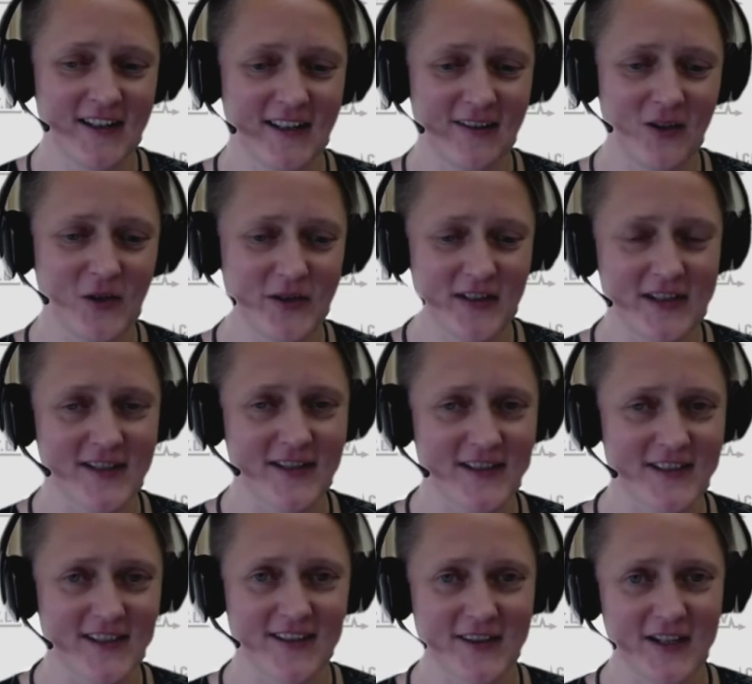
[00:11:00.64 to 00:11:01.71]
All these
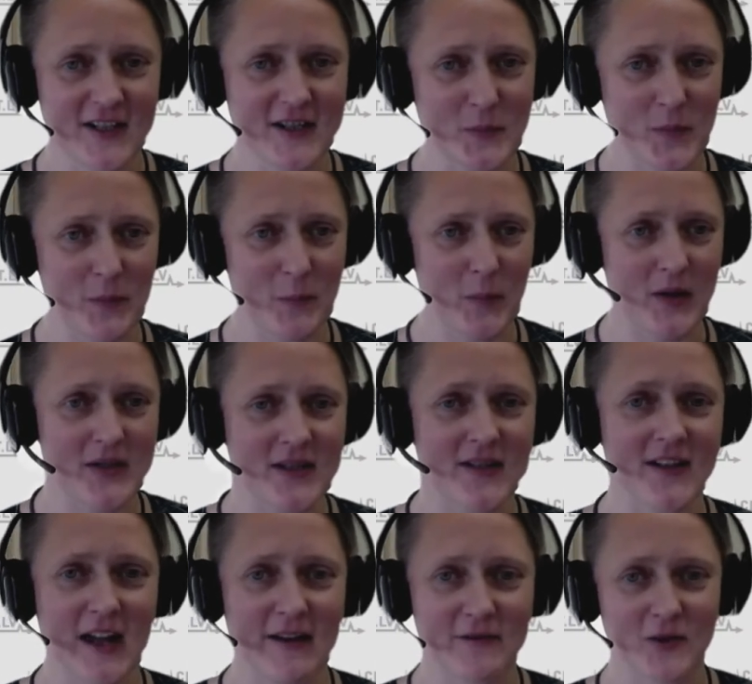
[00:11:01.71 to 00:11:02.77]
things a person
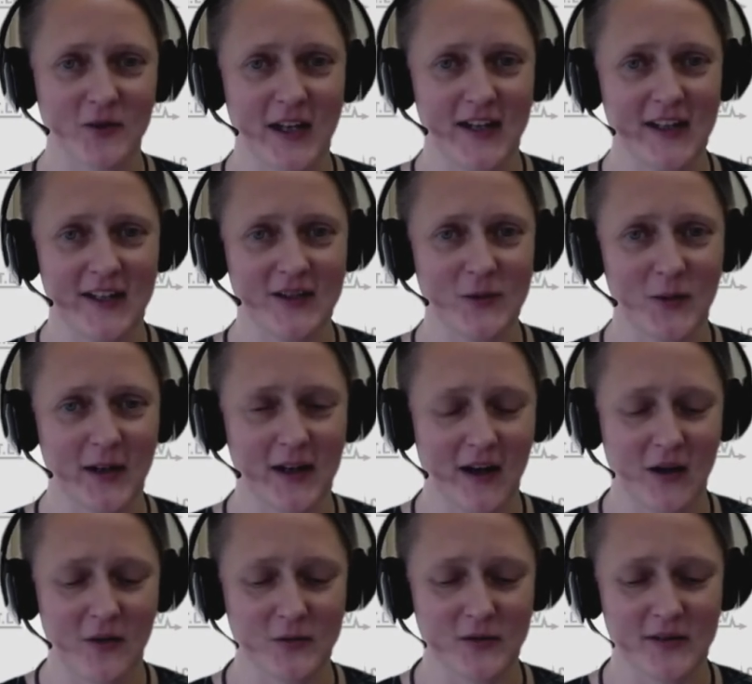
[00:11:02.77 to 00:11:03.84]
have to take into
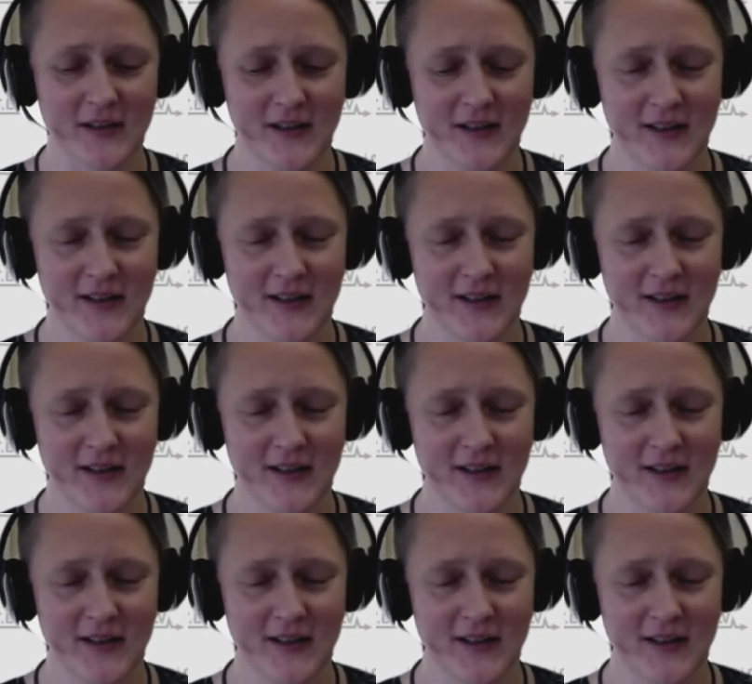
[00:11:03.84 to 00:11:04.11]
account